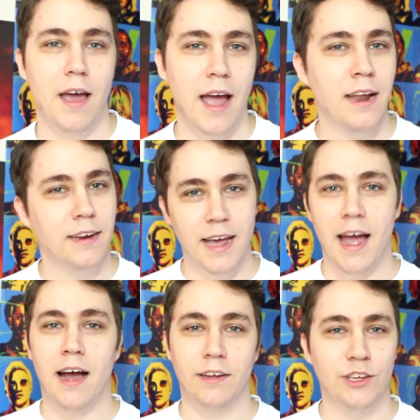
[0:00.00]
And
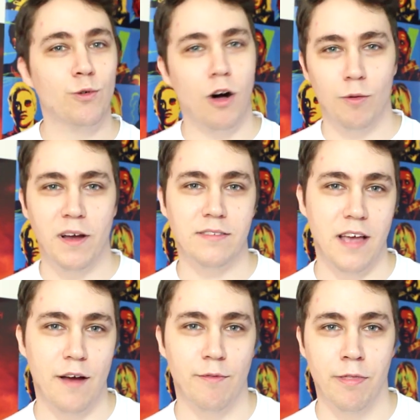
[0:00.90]
yeah, you always
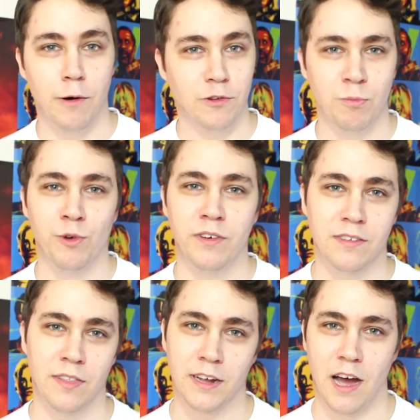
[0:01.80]
have those movies
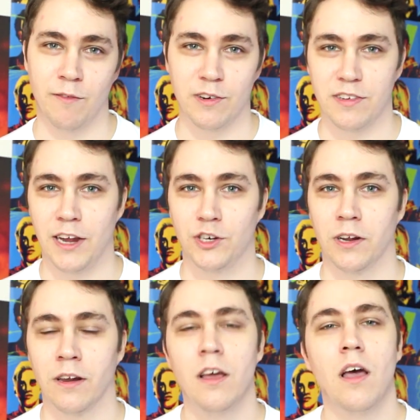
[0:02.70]
in the
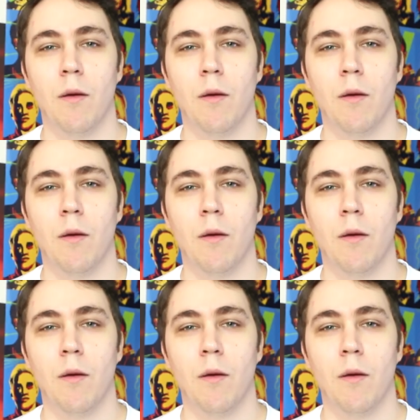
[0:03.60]
conversation,